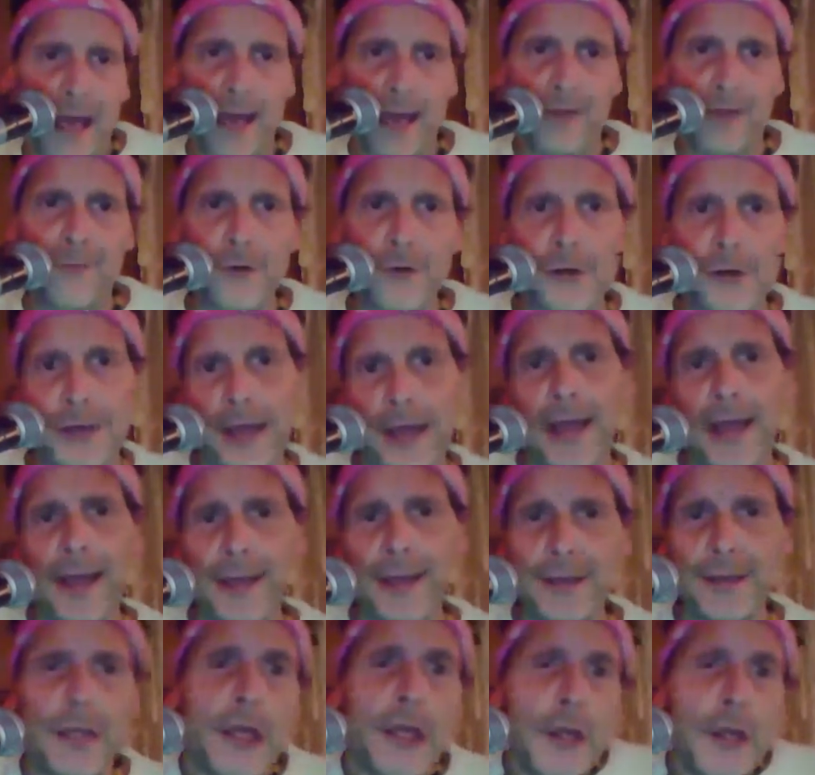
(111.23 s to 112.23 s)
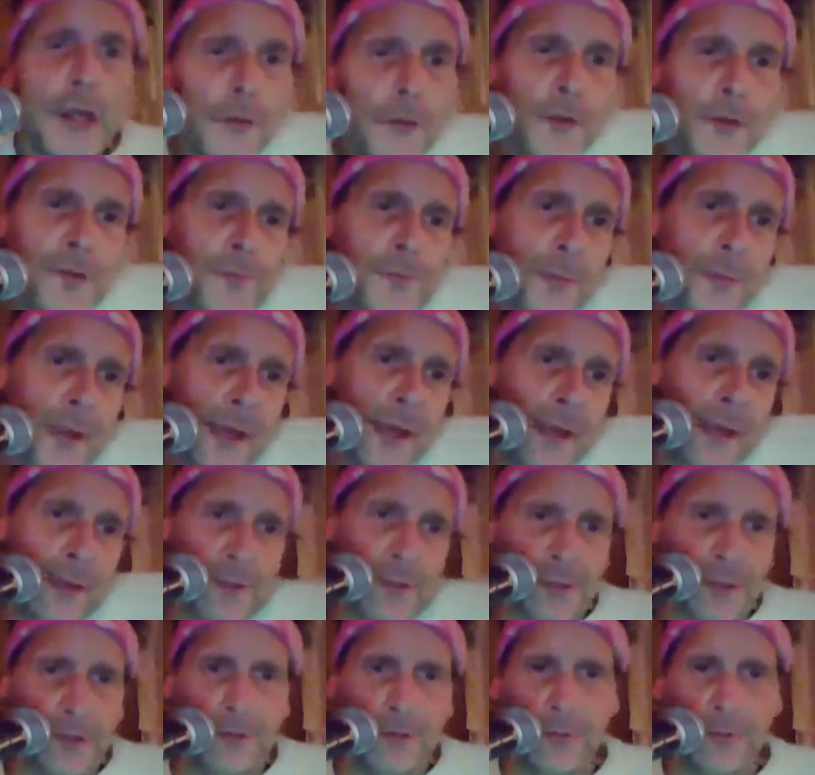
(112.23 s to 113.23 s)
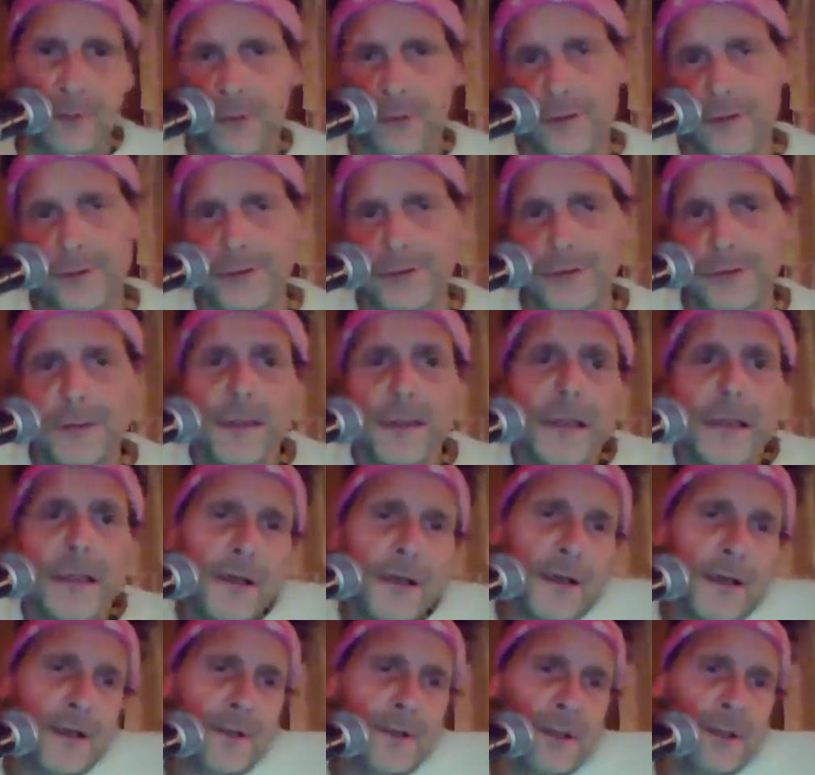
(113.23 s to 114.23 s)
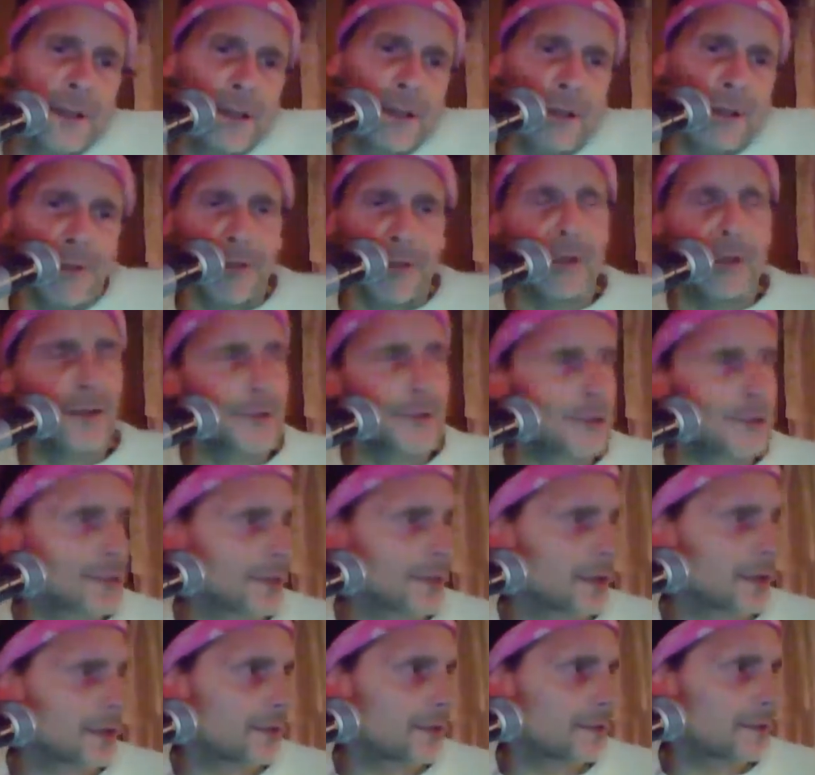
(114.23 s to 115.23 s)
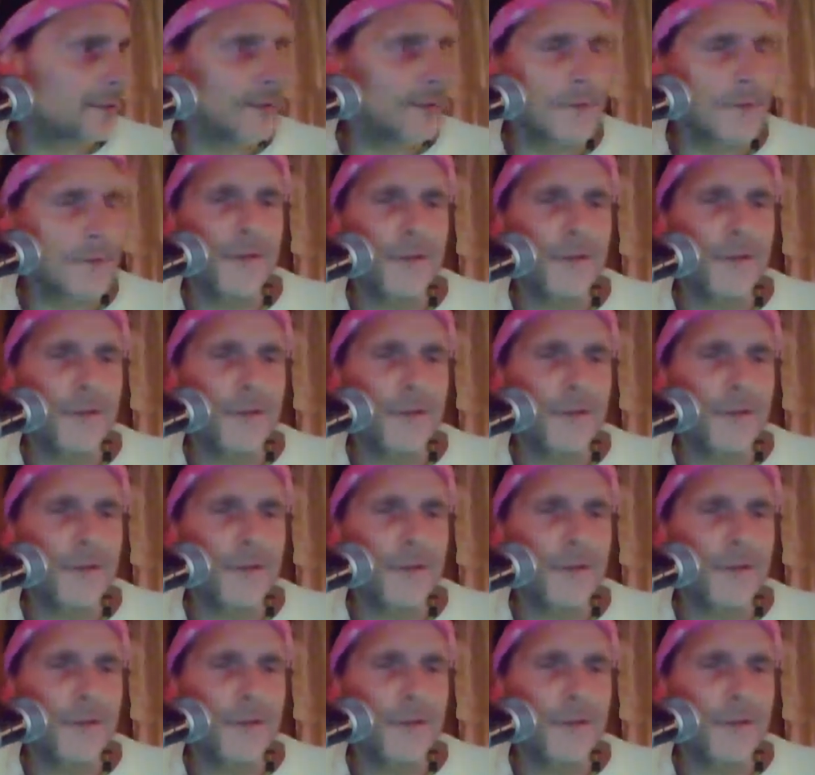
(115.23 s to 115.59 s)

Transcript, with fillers: Every hand was made to hold another ten